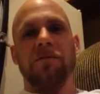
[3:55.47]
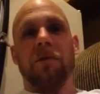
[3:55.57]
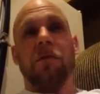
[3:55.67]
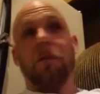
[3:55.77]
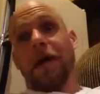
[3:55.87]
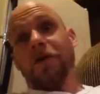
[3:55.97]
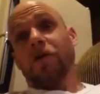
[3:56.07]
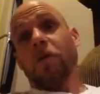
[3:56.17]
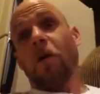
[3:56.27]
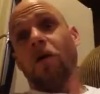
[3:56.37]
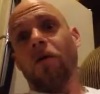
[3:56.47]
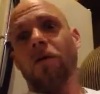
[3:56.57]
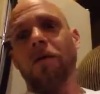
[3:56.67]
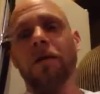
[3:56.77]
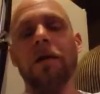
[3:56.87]
don't pass the ball.
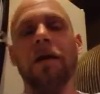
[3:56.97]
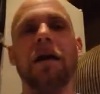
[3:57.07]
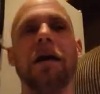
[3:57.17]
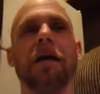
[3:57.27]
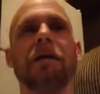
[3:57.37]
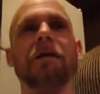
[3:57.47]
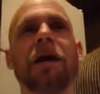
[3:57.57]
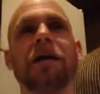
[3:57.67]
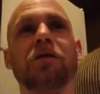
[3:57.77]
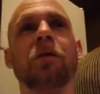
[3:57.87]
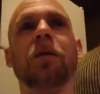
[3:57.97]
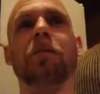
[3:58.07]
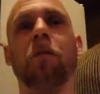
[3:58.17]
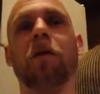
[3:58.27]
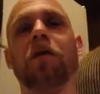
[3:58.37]
And that's what
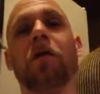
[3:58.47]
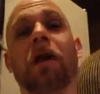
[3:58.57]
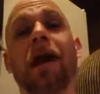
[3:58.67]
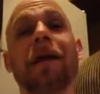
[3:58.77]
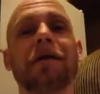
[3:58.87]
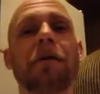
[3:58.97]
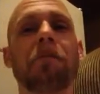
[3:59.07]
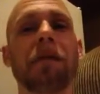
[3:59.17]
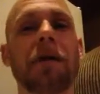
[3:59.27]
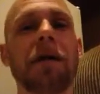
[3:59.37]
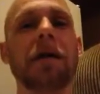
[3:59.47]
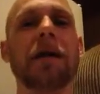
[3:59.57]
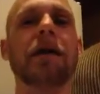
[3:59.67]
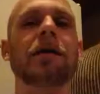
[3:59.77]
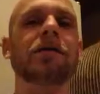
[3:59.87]
point guard I end up being,
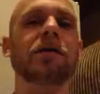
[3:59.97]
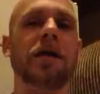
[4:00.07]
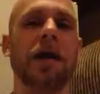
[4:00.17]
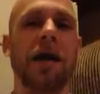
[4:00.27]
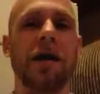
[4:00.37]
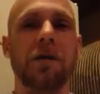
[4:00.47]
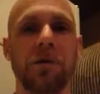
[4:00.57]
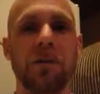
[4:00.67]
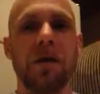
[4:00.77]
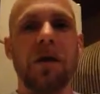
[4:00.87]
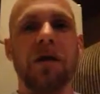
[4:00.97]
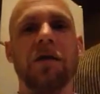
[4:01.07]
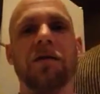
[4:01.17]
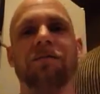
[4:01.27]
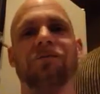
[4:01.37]
is a guy who
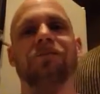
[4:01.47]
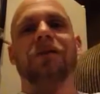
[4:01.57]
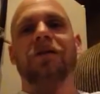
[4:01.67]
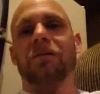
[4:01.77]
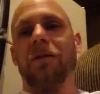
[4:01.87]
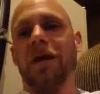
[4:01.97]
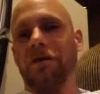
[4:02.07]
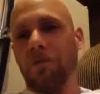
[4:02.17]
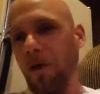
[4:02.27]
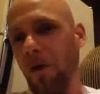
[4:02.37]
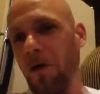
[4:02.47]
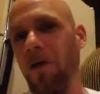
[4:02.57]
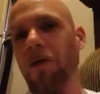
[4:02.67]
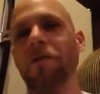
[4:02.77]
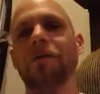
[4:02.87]
doesn't pass the
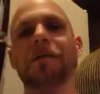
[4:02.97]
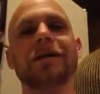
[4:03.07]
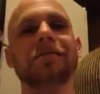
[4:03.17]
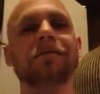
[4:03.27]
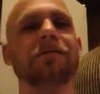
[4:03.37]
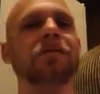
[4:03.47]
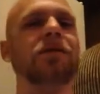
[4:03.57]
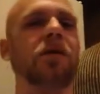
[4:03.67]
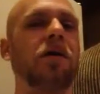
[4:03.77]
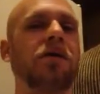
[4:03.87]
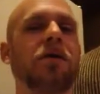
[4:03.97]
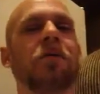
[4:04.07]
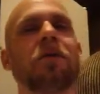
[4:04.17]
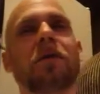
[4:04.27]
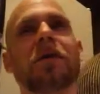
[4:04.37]
ball. So I was like,
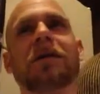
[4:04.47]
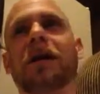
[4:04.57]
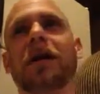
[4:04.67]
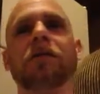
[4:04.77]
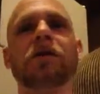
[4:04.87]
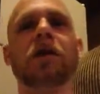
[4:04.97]
well, if I'm going to take every